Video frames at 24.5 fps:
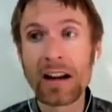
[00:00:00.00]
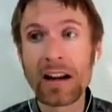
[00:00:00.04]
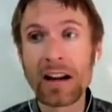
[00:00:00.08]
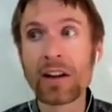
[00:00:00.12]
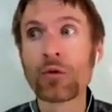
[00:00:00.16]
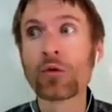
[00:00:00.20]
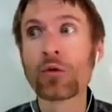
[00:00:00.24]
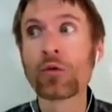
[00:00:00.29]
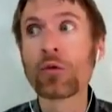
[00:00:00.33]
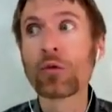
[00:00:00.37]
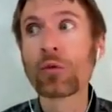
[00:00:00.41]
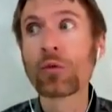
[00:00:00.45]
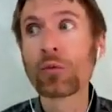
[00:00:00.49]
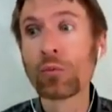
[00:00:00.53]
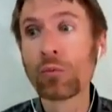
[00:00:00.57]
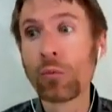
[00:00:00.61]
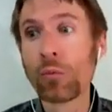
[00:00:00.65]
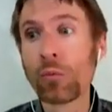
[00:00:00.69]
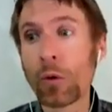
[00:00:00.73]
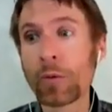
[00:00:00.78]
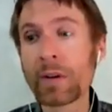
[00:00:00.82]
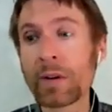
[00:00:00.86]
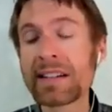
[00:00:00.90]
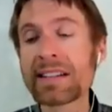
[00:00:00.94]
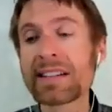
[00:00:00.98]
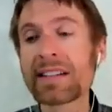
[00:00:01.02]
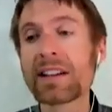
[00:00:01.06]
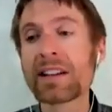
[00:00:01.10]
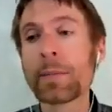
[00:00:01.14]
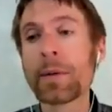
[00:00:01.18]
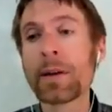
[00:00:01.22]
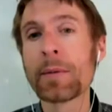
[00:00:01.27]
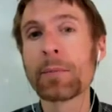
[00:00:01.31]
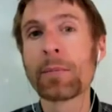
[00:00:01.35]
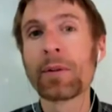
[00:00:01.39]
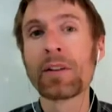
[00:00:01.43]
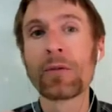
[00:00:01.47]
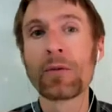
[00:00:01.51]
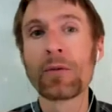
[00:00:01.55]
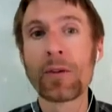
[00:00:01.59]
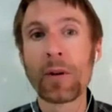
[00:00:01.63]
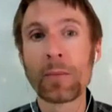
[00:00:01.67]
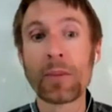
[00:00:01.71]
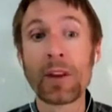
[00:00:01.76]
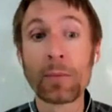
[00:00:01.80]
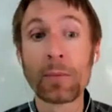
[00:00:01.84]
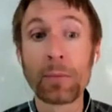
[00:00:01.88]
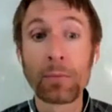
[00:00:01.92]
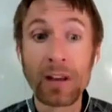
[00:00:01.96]
And more recently, people from
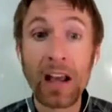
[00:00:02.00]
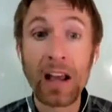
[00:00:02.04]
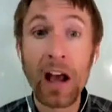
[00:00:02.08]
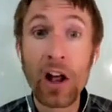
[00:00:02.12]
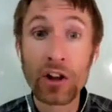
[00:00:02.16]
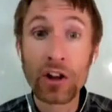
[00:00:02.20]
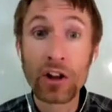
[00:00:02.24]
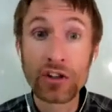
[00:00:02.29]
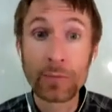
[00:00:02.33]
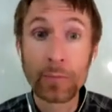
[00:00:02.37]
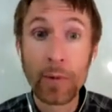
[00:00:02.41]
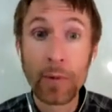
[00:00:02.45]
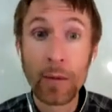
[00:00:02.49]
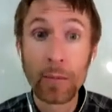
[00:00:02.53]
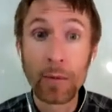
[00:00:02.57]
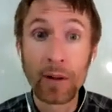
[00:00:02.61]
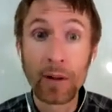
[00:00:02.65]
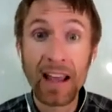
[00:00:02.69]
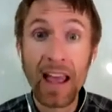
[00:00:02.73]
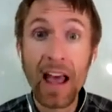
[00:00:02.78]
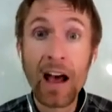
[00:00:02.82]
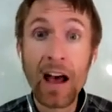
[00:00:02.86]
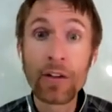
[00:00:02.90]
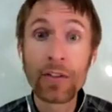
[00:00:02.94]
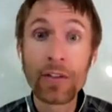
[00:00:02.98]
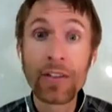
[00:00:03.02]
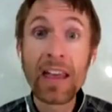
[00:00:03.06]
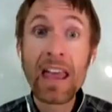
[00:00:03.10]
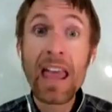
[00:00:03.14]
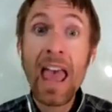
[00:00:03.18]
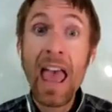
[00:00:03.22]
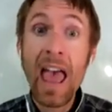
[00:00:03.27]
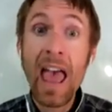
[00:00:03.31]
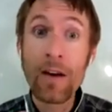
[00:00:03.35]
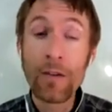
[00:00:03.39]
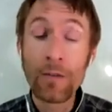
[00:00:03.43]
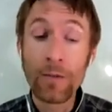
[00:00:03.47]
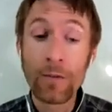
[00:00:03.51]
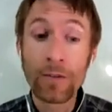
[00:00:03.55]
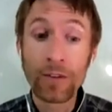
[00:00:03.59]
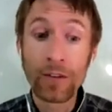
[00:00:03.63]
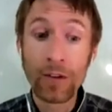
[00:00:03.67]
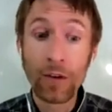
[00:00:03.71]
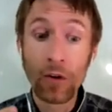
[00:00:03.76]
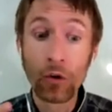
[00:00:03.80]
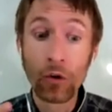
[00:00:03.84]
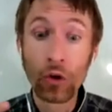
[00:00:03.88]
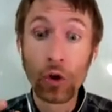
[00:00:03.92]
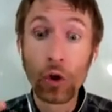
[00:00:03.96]
the College of Public Health have
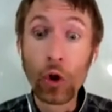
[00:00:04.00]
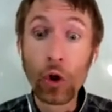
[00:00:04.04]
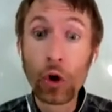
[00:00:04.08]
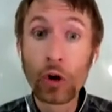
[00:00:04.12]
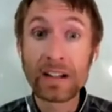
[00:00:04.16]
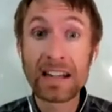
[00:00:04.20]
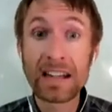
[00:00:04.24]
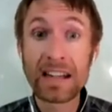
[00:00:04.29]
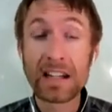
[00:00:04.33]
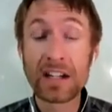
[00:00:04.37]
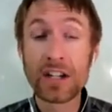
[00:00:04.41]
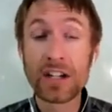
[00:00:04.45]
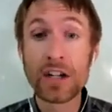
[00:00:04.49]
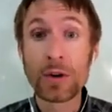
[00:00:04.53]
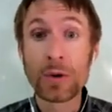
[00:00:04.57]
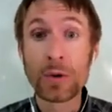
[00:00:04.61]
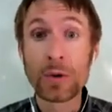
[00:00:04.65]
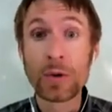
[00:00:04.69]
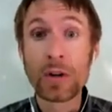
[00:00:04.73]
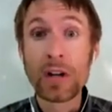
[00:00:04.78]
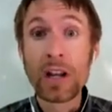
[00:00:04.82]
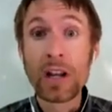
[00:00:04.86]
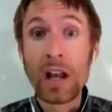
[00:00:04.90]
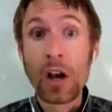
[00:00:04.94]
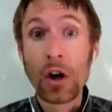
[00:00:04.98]
looked into